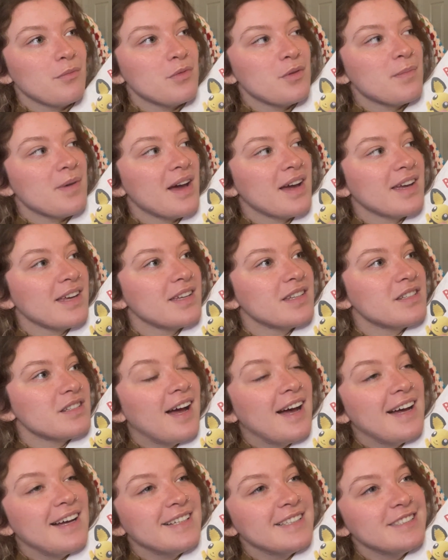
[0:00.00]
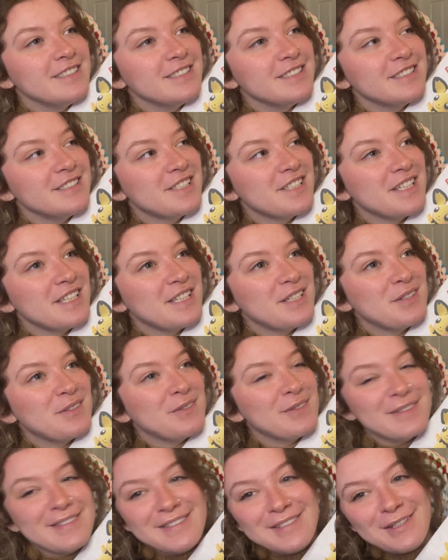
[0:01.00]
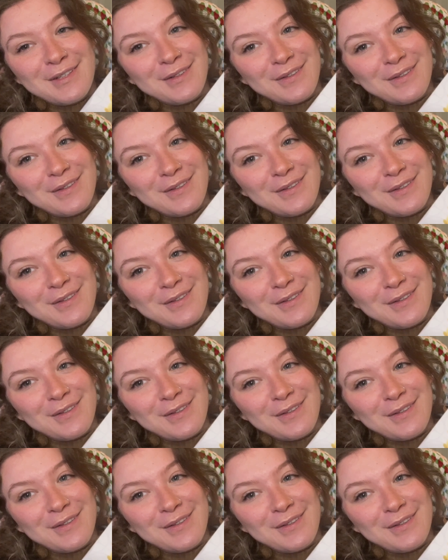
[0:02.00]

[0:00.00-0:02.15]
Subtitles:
the package and she was